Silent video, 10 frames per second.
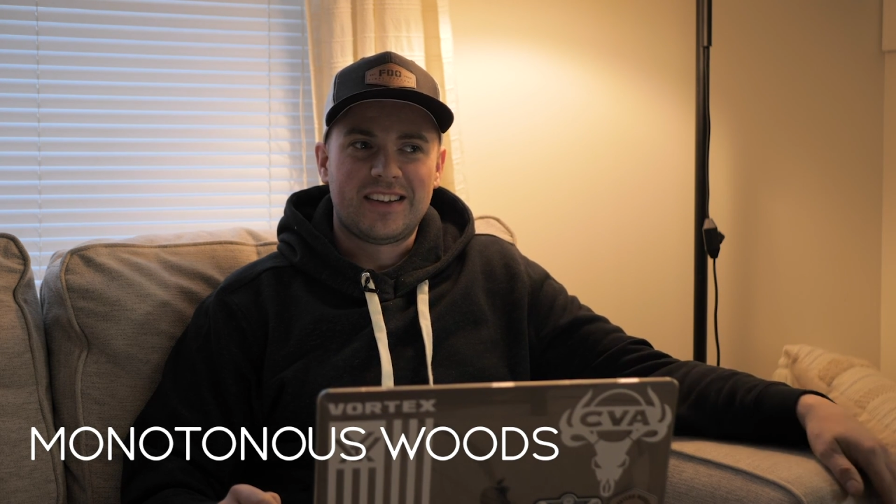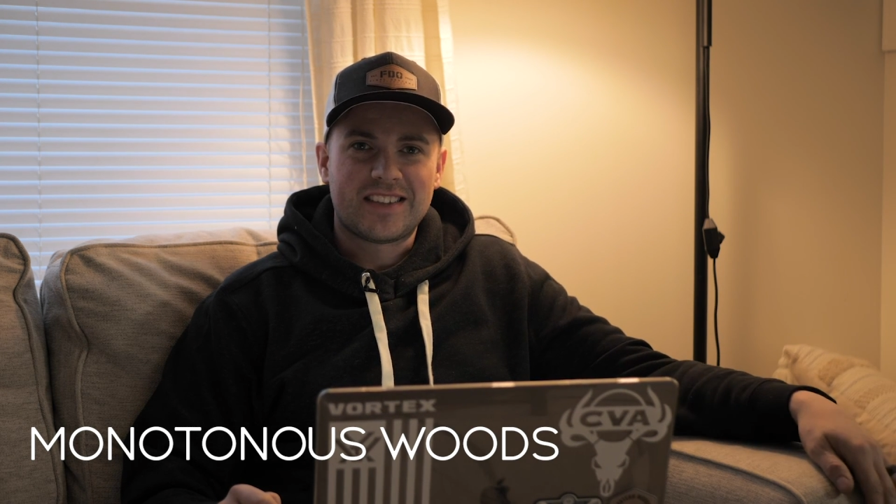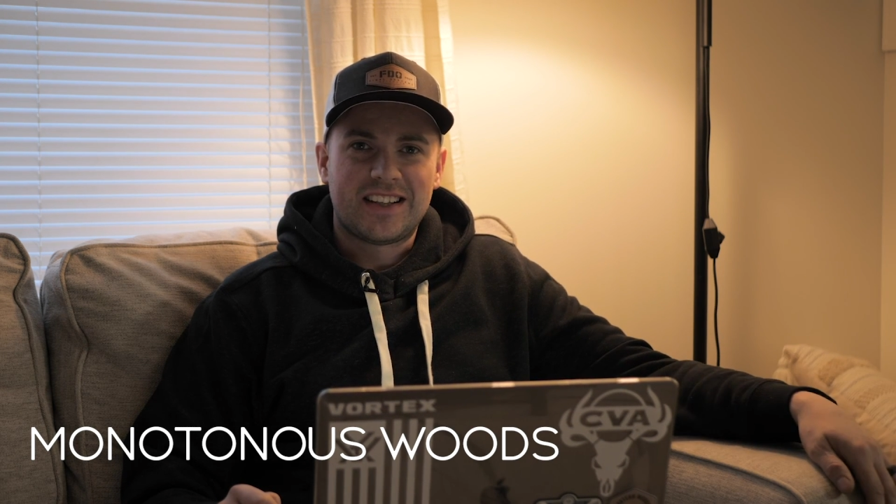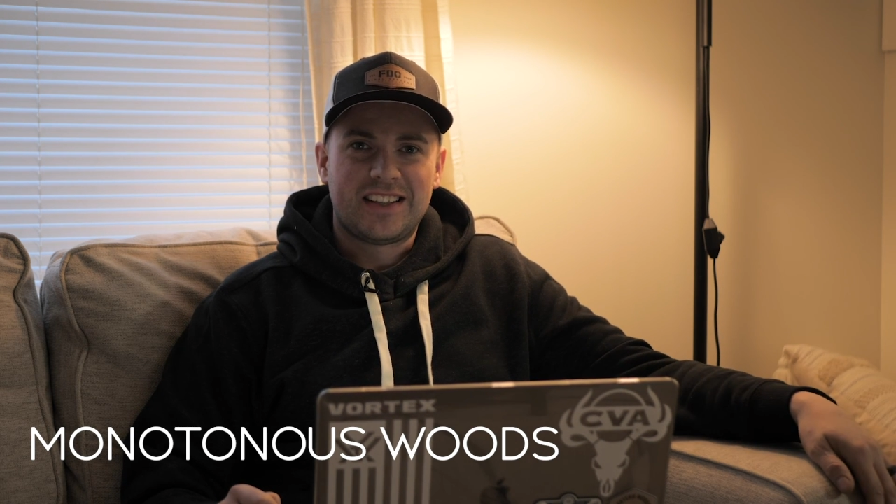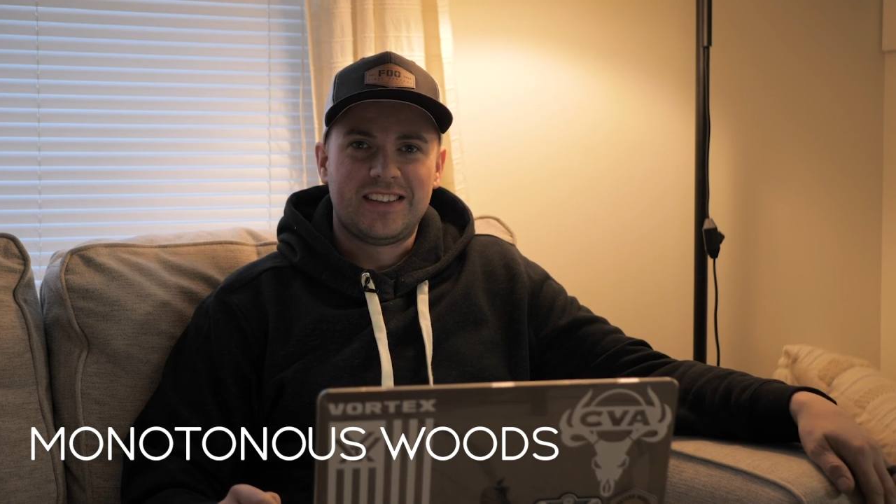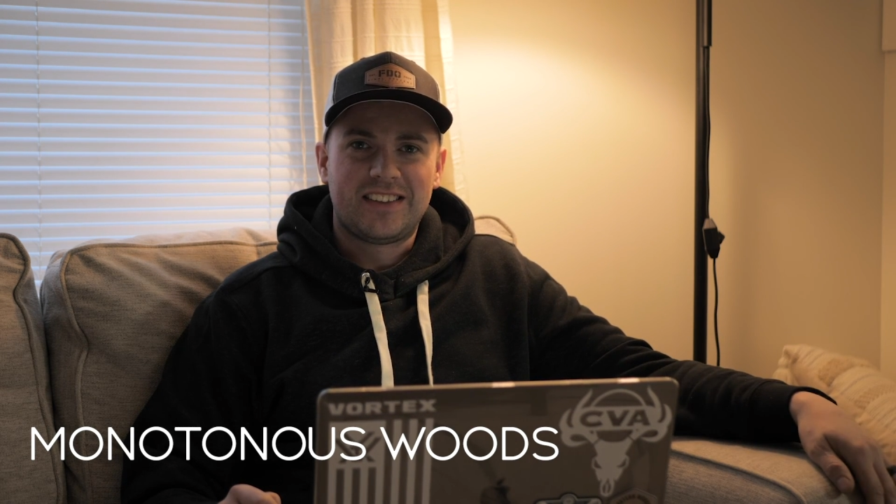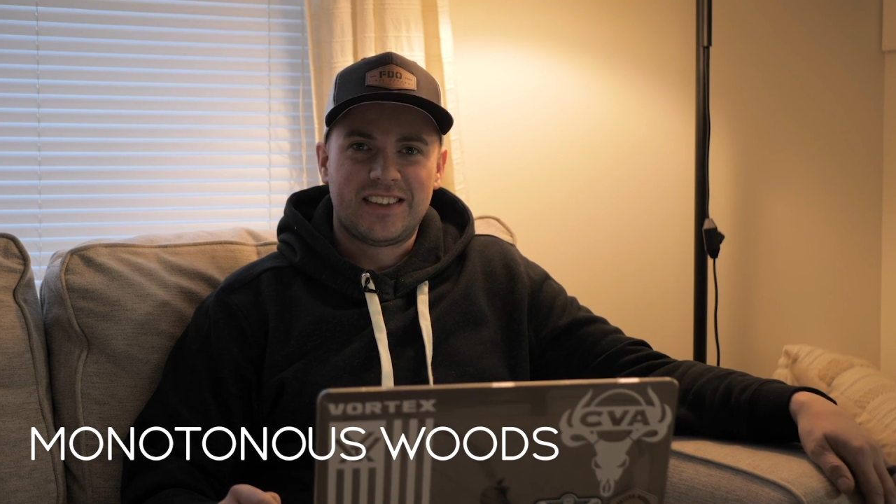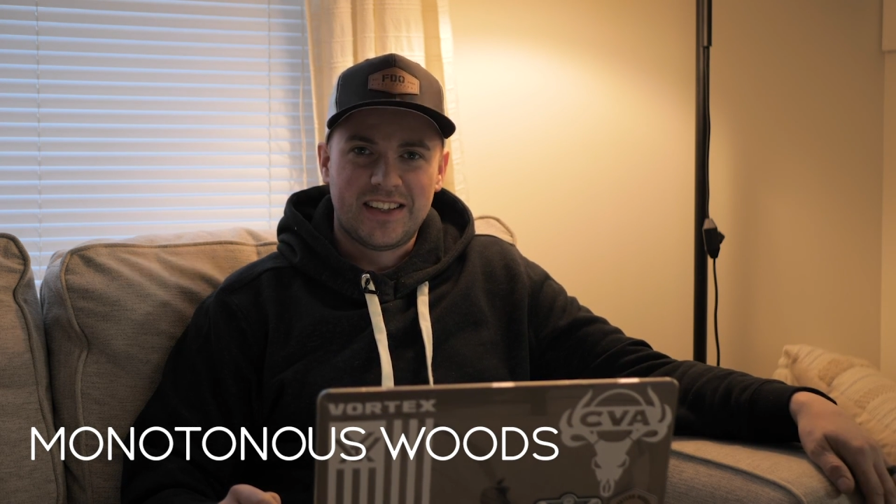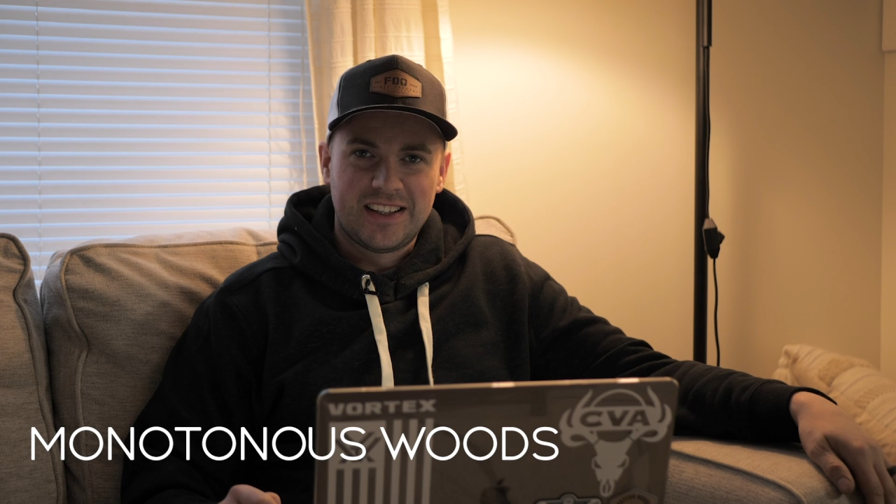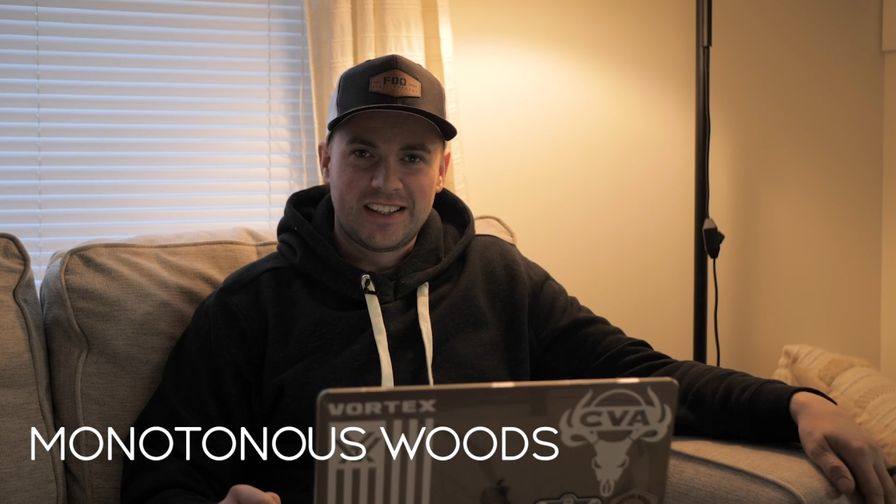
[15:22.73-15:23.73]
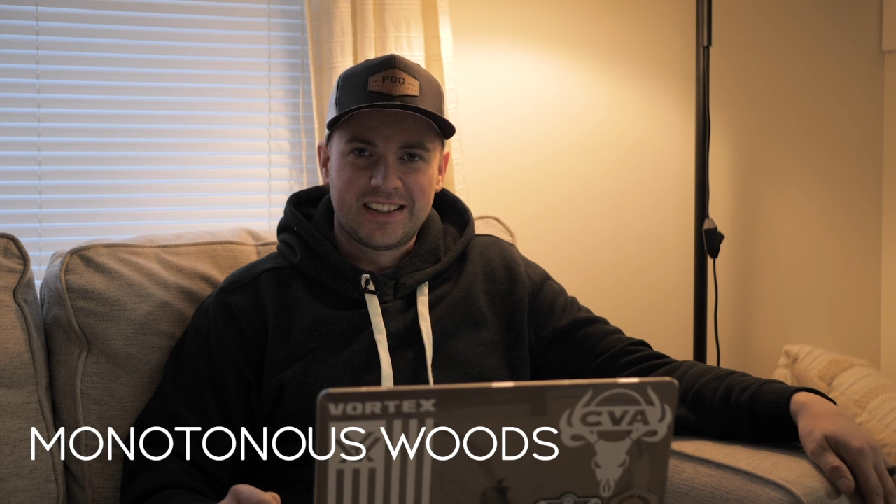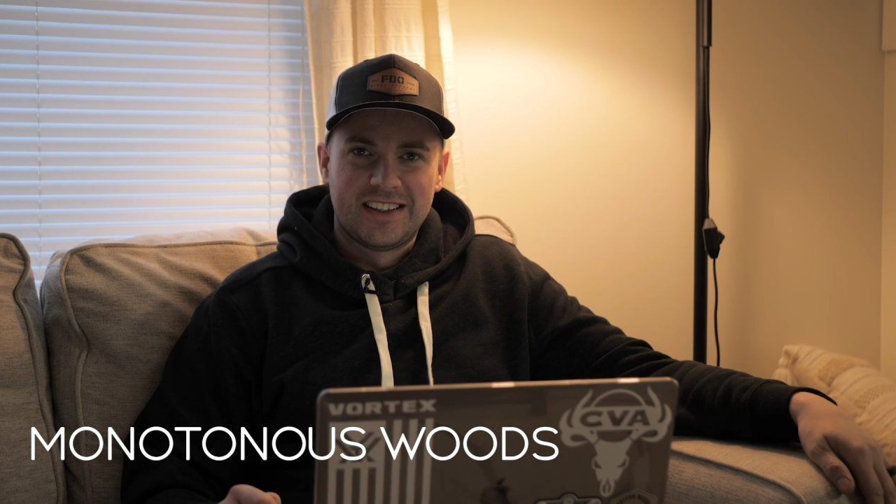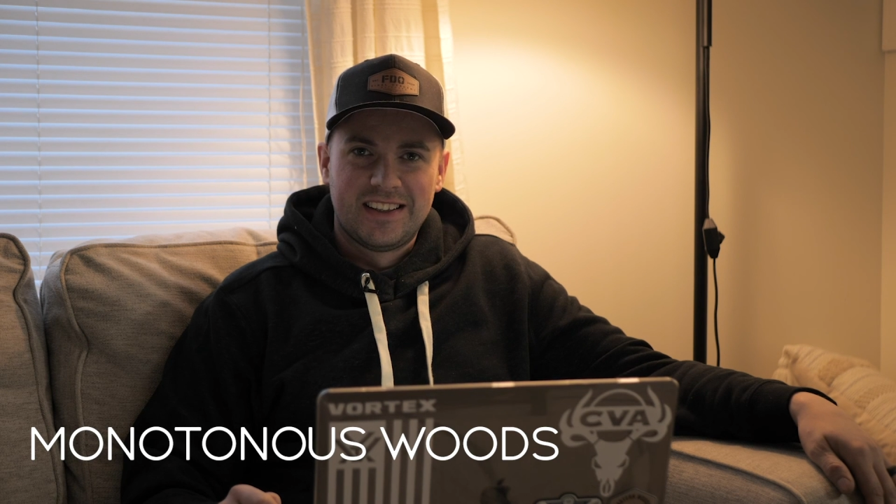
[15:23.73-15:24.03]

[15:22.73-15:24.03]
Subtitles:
I was like, you're kidding.